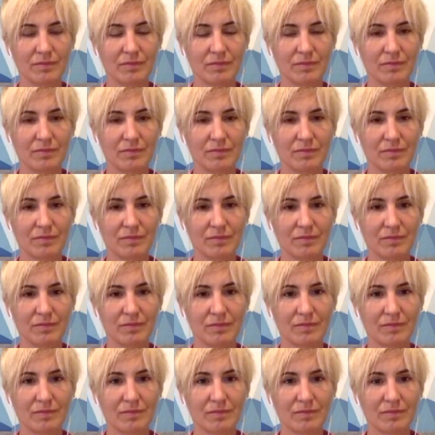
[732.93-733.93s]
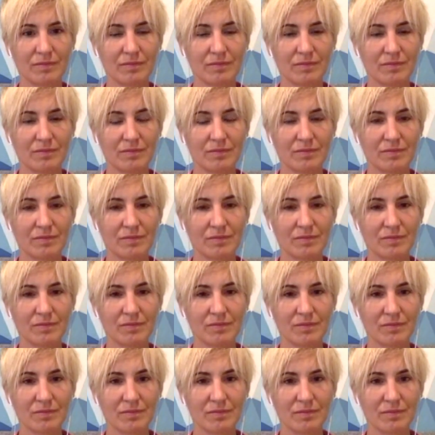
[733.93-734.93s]

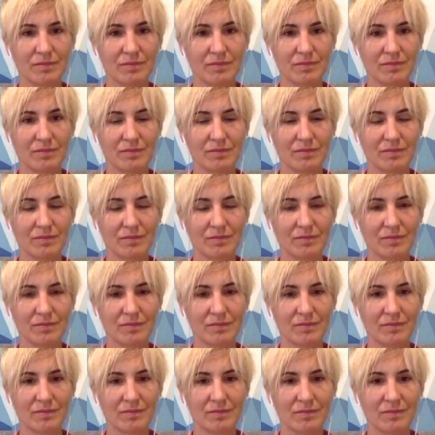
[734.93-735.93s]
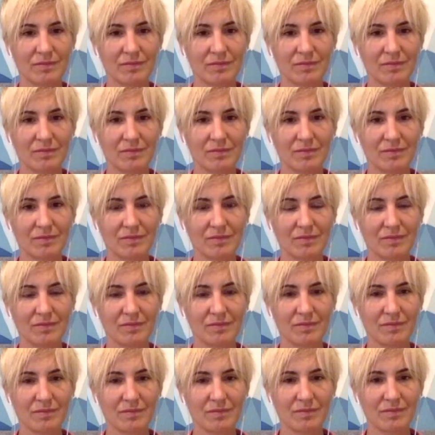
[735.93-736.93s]

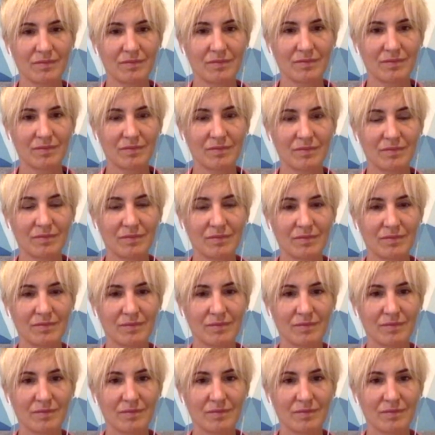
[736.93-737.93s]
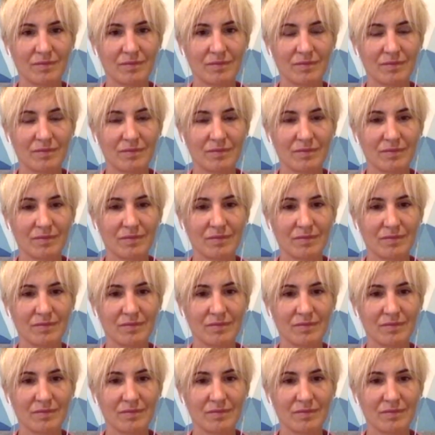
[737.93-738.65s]
The person shown says nothing.